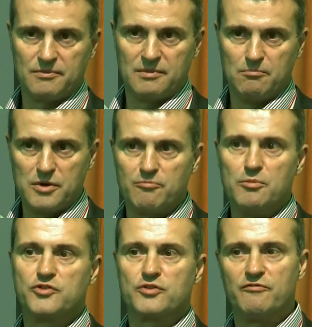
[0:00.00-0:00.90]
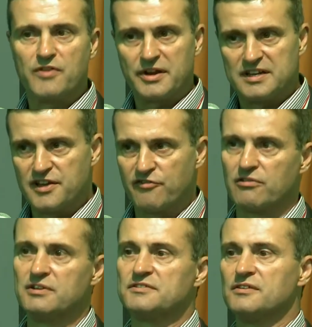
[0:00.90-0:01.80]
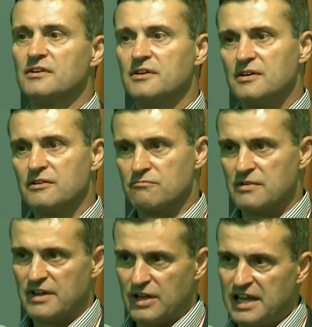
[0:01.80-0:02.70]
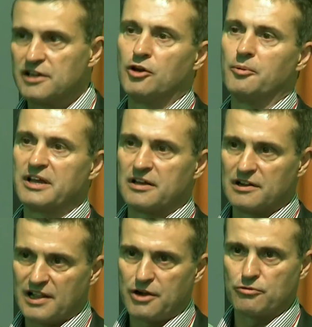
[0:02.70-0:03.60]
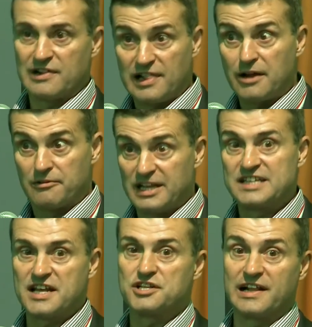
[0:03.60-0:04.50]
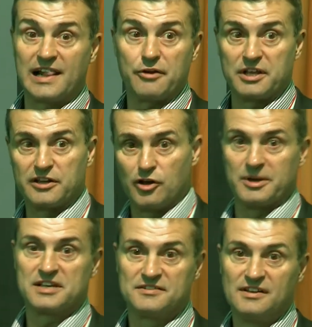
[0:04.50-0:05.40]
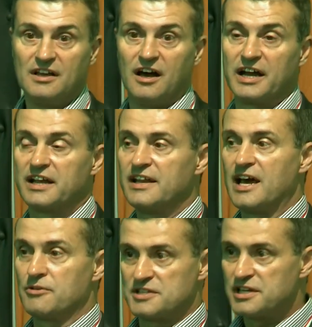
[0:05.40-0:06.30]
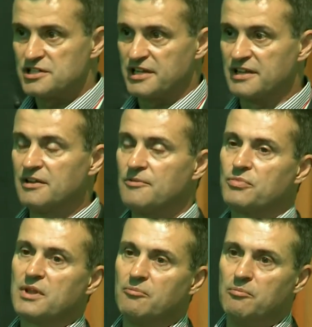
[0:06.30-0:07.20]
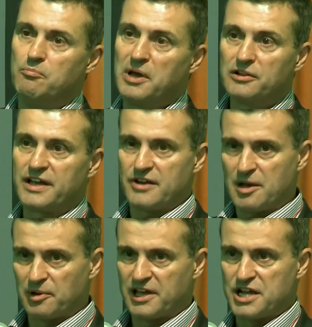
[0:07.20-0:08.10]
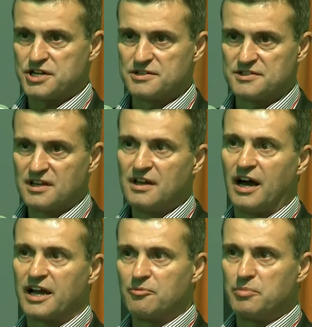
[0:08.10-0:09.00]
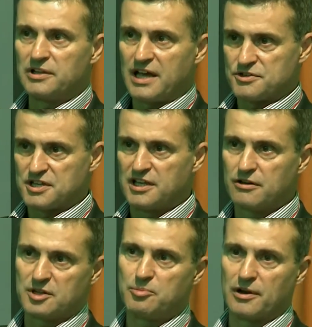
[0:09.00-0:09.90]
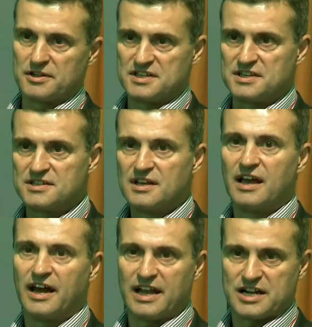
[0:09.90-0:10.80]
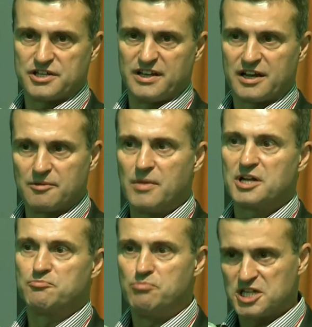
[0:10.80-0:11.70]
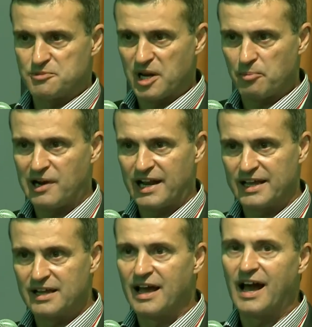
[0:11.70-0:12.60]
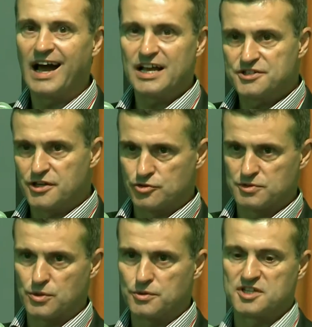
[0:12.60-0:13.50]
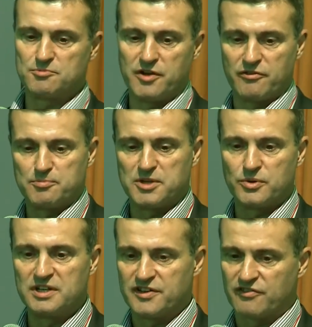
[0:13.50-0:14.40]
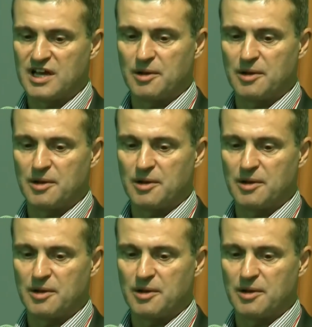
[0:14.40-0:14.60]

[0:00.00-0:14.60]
move to a very different economic and essentially cloud economics. I can now essentially build out applications, I can build out security policies, and actually I can much better planning as those resources move between different